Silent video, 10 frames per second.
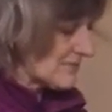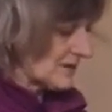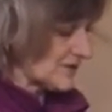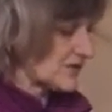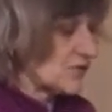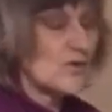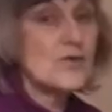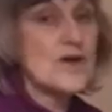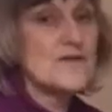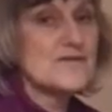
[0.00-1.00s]
much an
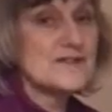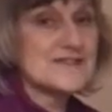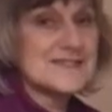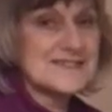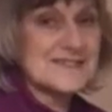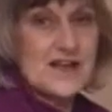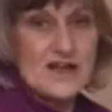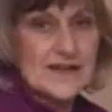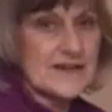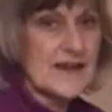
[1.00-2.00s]
all-over
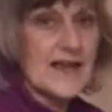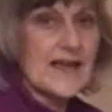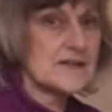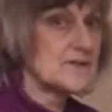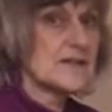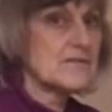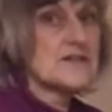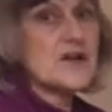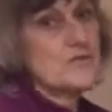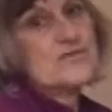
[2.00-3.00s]
design, and there are
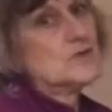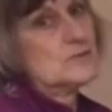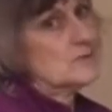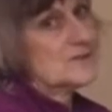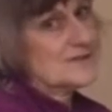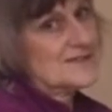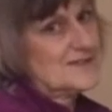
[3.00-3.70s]
no rules.